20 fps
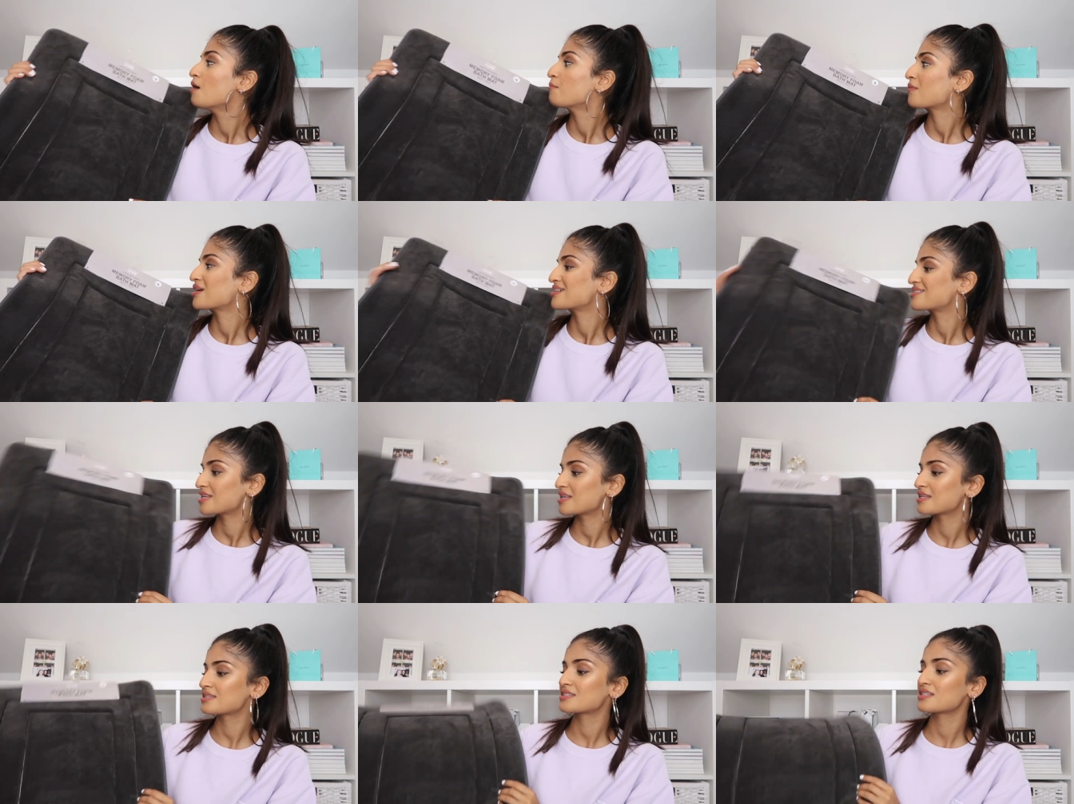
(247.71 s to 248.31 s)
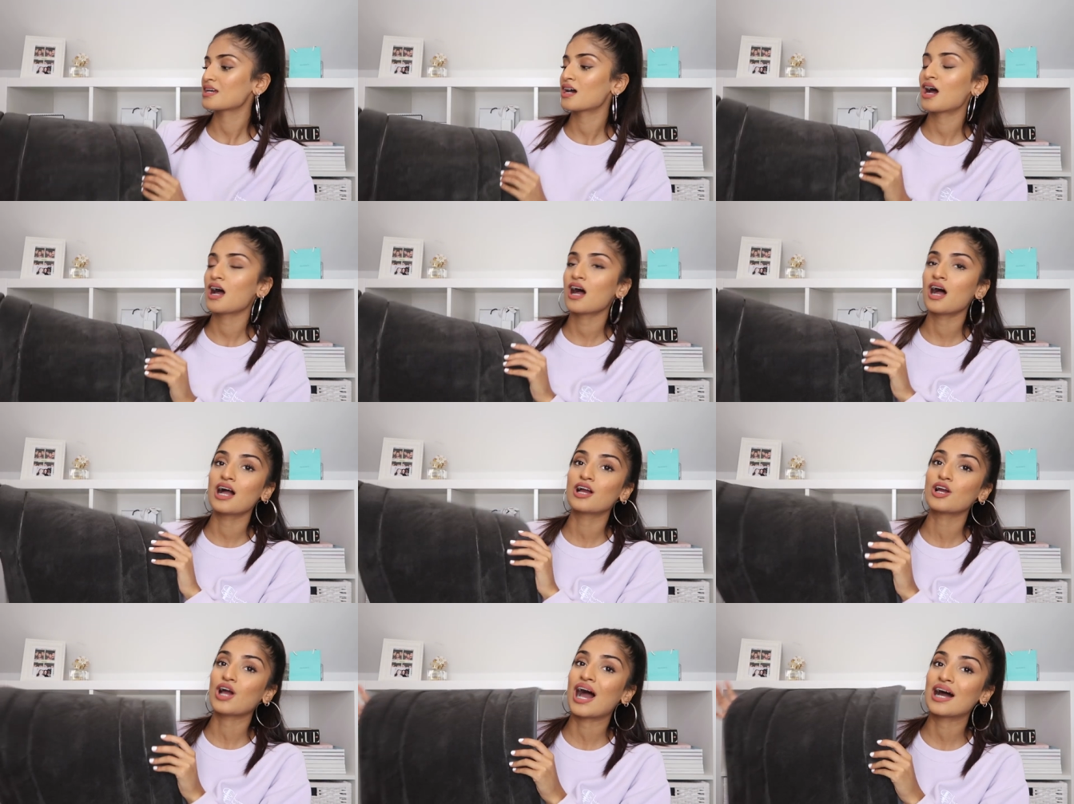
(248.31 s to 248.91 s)
My sister
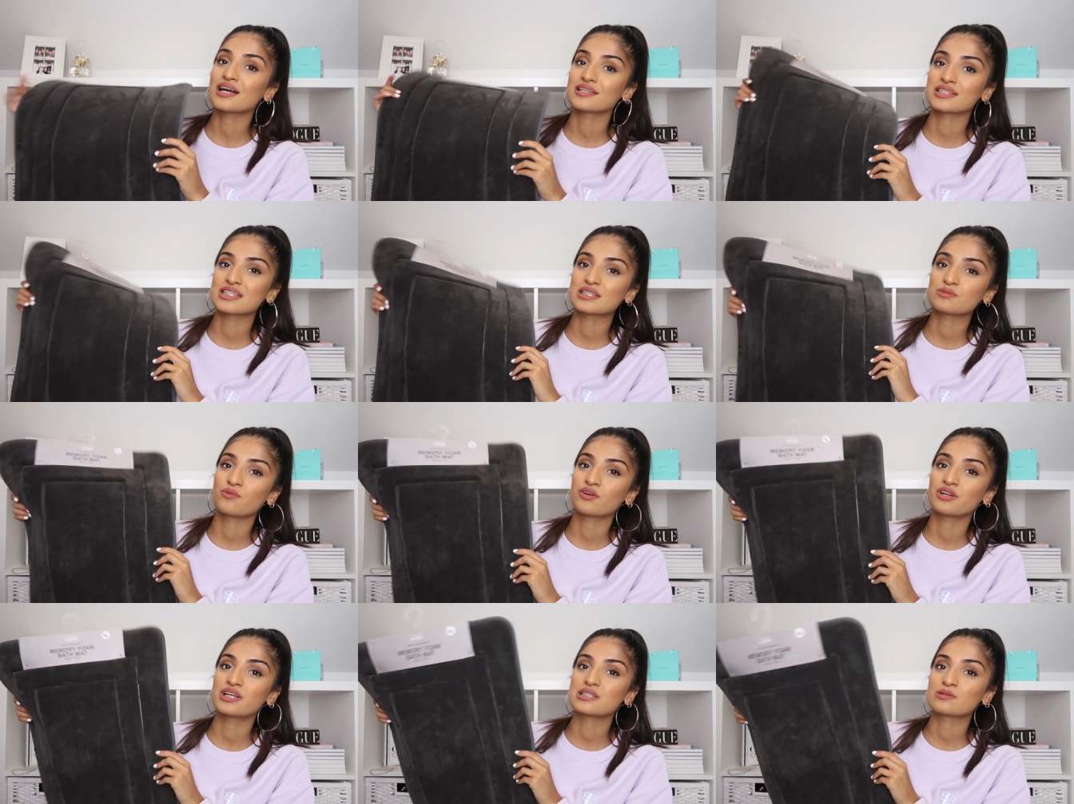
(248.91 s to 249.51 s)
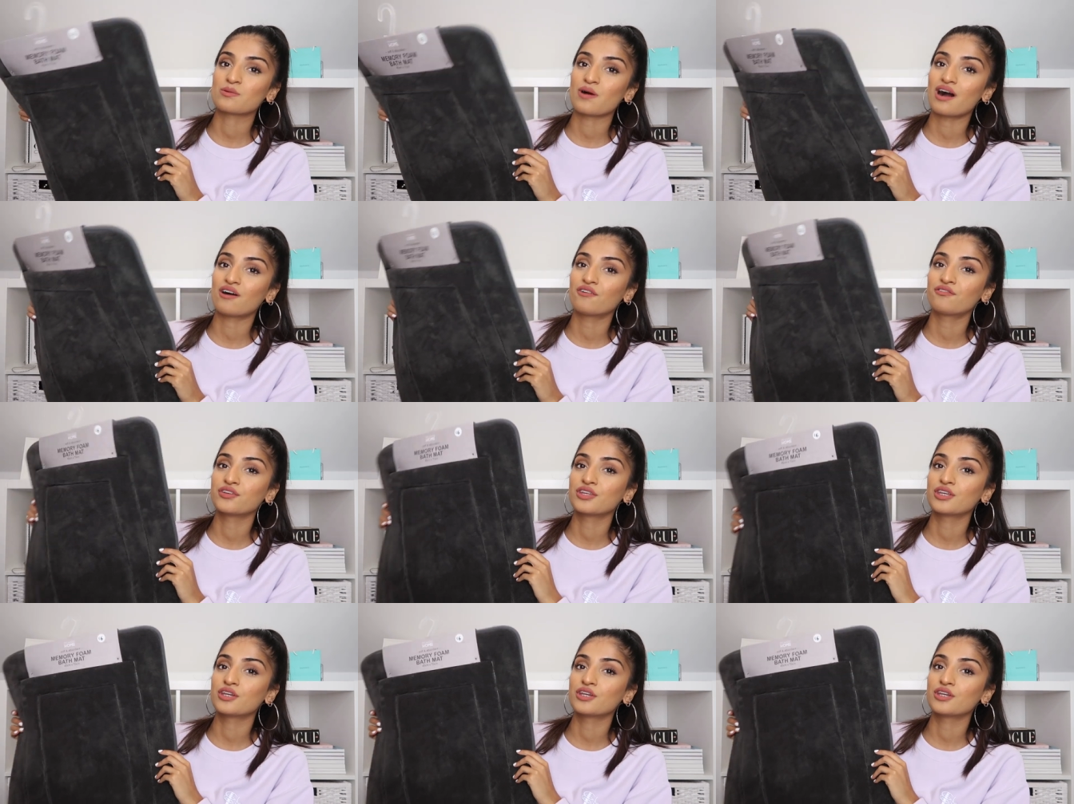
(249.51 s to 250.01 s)
has this one as well for